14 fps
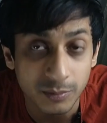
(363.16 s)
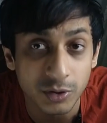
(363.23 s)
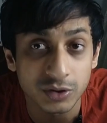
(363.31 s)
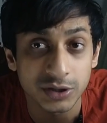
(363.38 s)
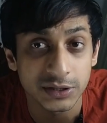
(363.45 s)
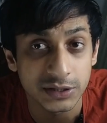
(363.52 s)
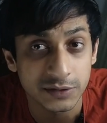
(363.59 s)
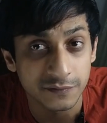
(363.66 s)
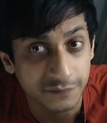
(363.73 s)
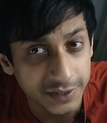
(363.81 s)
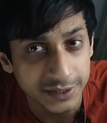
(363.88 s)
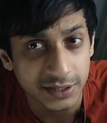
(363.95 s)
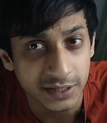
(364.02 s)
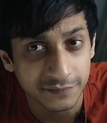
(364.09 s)
the free
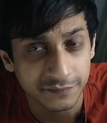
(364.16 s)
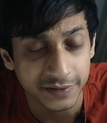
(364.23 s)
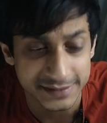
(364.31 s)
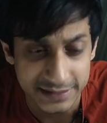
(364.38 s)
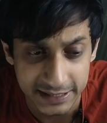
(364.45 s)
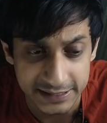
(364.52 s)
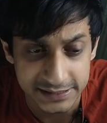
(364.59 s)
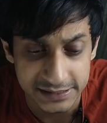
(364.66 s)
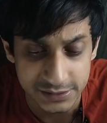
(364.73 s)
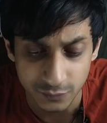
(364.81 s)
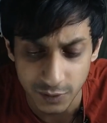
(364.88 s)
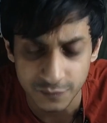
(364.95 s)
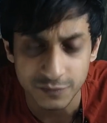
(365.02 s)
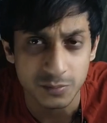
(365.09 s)
traffic strategies, one of the
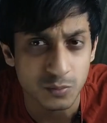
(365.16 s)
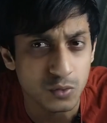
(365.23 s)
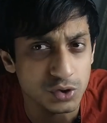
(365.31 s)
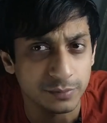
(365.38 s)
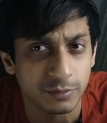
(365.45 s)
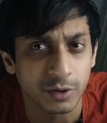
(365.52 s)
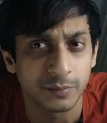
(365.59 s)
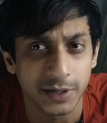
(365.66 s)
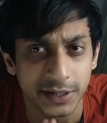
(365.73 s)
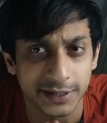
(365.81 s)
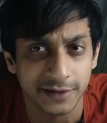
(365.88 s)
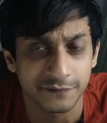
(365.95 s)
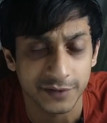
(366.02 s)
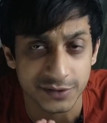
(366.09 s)
most prominent
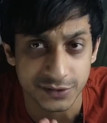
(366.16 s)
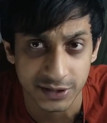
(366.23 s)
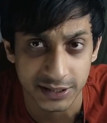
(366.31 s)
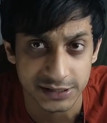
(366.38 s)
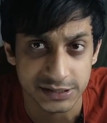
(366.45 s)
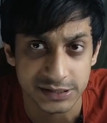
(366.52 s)
traffic strategies